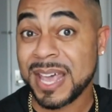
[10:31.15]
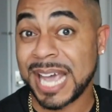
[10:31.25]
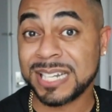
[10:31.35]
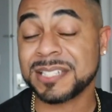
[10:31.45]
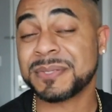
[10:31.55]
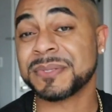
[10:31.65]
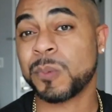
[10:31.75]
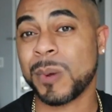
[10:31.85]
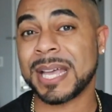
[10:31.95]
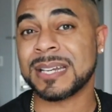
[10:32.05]
And this was
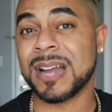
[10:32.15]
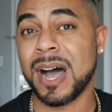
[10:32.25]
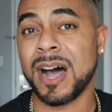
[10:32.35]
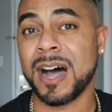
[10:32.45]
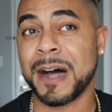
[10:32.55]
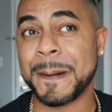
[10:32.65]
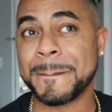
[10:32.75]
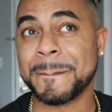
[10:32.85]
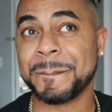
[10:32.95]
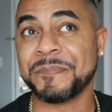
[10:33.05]
when
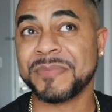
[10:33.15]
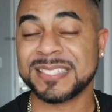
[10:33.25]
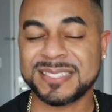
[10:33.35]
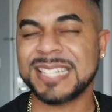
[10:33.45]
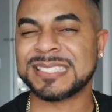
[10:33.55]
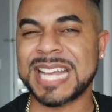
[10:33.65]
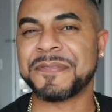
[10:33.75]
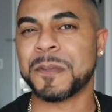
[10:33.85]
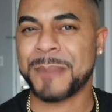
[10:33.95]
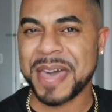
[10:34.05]
the season
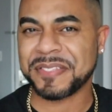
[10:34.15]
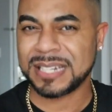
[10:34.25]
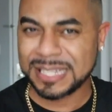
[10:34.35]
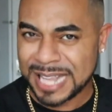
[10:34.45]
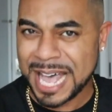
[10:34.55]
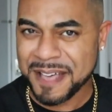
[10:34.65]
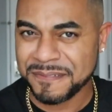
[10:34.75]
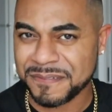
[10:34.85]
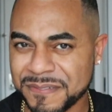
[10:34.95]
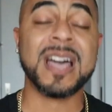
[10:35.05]
after Bethany
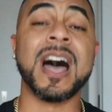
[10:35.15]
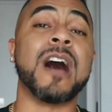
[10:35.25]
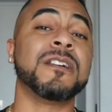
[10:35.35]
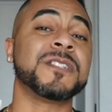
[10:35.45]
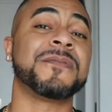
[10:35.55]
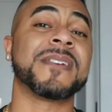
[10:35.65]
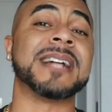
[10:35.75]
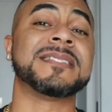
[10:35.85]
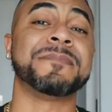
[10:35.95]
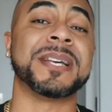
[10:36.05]
left. I also
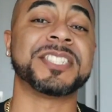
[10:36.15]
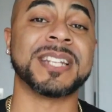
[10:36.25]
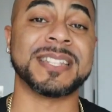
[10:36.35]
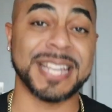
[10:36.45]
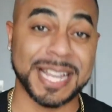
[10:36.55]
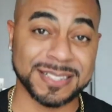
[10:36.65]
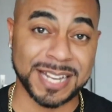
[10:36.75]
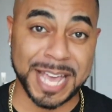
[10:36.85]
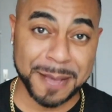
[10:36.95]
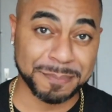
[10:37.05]
forgot to mention at the end of
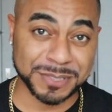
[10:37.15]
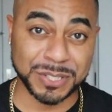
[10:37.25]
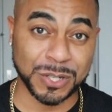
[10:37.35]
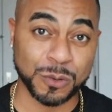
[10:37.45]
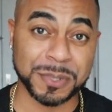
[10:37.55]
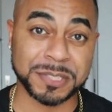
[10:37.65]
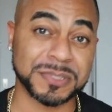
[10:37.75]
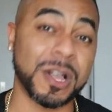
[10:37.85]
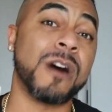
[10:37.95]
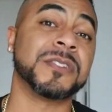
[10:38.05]
the episode, which
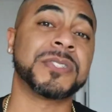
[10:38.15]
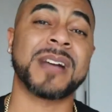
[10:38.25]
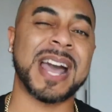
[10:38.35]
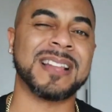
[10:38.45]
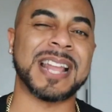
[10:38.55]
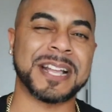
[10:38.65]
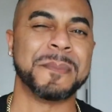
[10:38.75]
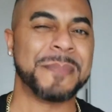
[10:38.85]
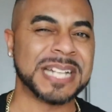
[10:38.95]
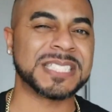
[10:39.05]
was also kind of like a
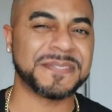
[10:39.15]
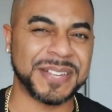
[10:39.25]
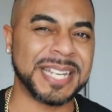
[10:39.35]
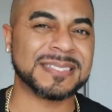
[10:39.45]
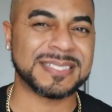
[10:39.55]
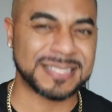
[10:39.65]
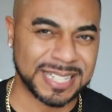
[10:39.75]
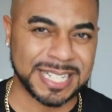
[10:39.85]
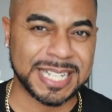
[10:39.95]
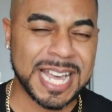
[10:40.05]
best fiends
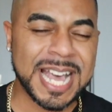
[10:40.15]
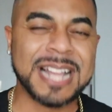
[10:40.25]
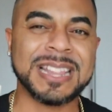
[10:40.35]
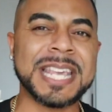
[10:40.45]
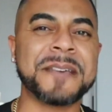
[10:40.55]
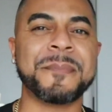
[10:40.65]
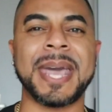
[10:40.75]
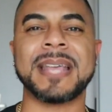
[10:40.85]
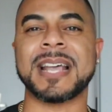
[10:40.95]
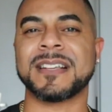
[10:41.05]
tea, Leah
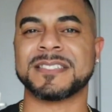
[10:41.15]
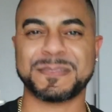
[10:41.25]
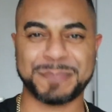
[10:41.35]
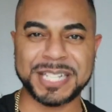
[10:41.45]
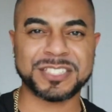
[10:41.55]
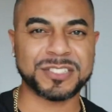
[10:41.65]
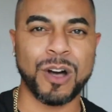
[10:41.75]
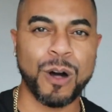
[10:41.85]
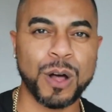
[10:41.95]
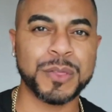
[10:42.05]
made like a speech to
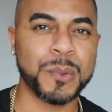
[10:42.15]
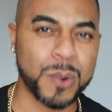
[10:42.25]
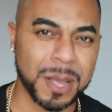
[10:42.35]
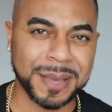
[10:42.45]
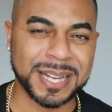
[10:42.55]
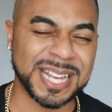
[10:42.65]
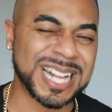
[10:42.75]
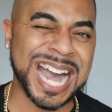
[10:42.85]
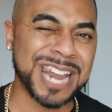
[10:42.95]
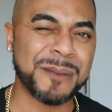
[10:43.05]
all the women. It
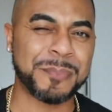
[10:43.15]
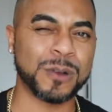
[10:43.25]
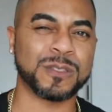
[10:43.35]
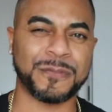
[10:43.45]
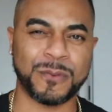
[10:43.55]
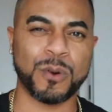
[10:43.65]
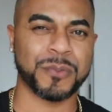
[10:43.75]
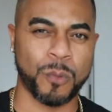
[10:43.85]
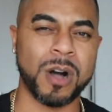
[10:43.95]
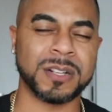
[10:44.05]
kind of broke the
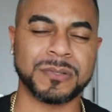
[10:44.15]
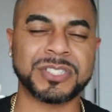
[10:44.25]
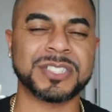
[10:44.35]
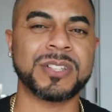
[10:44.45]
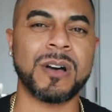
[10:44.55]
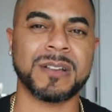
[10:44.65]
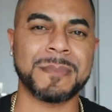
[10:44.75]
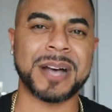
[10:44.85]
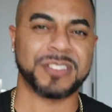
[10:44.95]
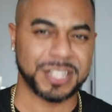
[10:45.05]
fourth wall and was just talking
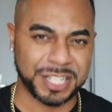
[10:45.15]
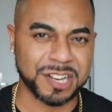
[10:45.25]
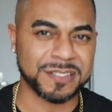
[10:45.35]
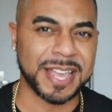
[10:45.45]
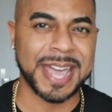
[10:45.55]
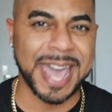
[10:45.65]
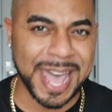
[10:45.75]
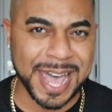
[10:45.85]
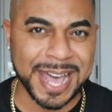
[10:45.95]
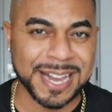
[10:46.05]
about the year they
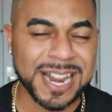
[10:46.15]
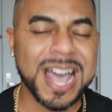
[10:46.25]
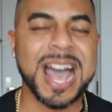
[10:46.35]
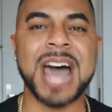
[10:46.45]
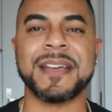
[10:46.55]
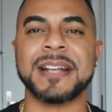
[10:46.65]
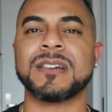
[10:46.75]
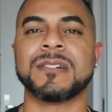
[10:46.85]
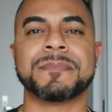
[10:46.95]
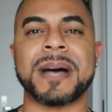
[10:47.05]
had, how they
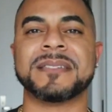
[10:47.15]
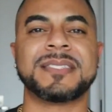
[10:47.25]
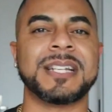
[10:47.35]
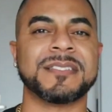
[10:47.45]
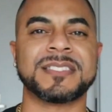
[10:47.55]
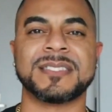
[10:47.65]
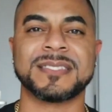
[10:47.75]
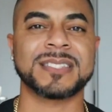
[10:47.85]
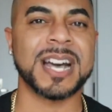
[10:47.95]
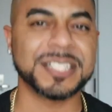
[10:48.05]
talked about serious
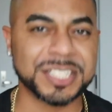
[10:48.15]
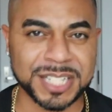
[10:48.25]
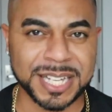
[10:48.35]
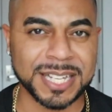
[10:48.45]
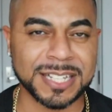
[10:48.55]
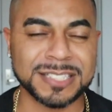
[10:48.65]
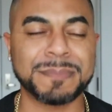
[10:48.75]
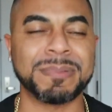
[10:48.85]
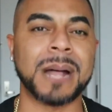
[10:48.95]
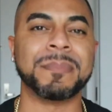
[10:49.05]
discussions,
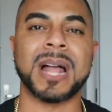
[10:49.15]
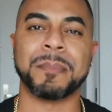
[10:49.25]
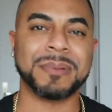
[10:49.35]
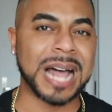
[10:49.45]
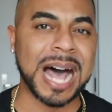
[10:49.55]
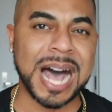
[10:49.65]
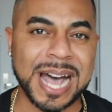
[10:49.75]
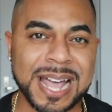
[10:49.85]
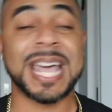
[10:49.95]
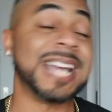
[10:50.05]
blah, blah,
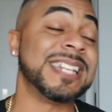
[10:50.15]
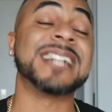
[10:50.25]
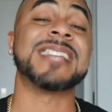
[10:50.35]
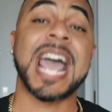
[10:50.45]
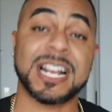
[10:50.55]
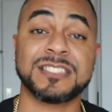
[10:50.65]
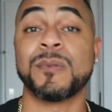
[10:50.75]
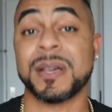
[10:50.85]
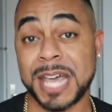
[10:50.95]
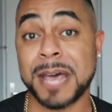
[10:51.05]
blah. And that's actually
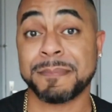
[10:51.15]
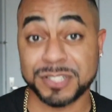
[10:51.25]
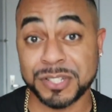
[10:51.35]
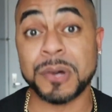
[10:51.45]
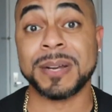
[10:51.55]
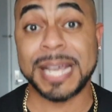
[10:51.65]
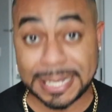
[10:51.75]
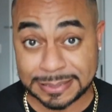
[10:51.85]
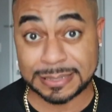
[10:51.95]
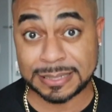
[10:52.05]
where the episode
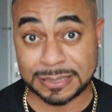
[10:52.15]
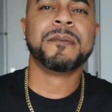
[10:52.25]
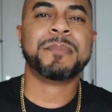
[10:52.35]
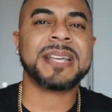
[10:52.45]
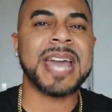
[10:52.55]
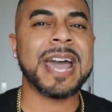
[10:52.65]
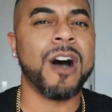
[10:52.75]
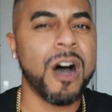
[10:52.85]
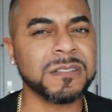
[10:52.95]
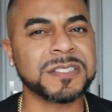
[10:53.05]
ended. But yeah,
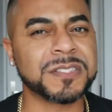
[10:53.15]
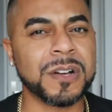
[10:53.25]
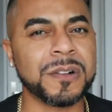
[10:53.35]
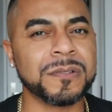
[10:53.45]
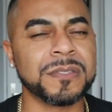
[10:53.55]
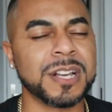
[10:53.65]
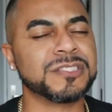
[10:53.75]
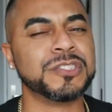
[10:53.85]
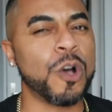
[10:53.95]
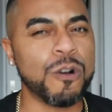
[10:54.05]
also,
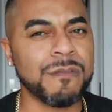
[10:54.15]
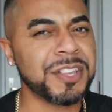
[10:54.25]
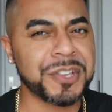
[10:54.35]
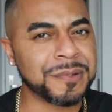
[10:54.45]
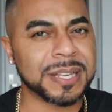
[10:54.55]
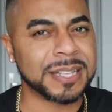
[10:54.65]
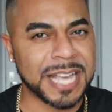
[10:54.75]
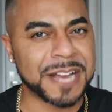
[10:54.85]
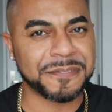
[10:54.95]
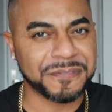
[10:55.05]
there's no reunion
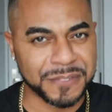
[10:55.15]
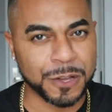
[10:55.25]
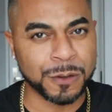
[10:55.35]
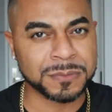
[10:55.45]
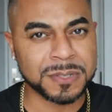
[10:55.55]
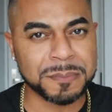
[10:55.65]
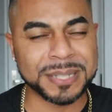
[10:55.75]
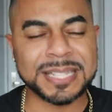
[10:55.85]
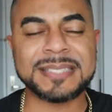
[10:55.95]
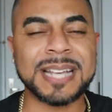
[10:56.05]
yet filmed,
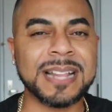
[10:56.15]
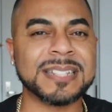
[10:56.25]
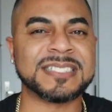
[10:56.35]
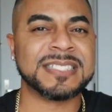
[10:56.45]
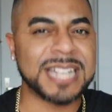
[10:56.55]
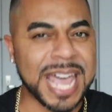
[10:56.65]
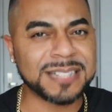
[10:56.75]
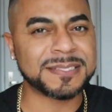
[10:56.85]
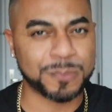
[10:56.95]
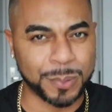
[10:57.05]
but they tell us
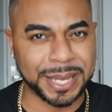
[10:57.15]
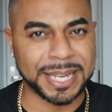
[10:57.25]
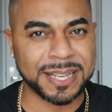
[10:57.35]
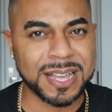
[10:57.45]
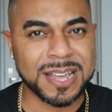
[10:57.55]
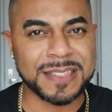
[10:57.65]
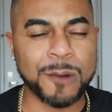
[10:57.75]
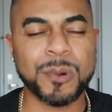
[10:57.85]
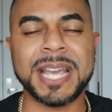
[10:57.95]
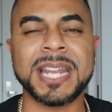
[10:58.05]
next week
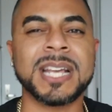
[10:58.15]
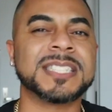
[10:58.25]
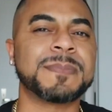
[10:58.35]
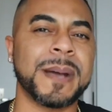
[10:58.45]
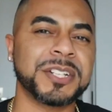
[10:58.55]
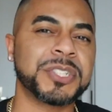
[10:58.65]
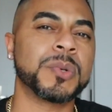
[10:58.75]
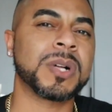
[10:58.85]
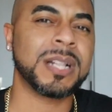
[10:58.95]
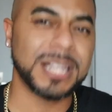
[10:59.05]
that we're getting a
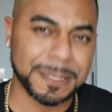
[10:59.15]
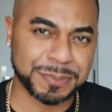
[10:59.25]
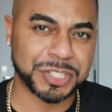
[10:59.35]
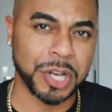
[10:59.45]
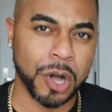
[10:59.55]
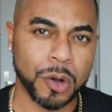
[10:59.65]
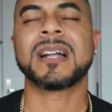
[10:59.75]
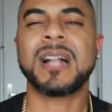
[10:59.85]
special clip show.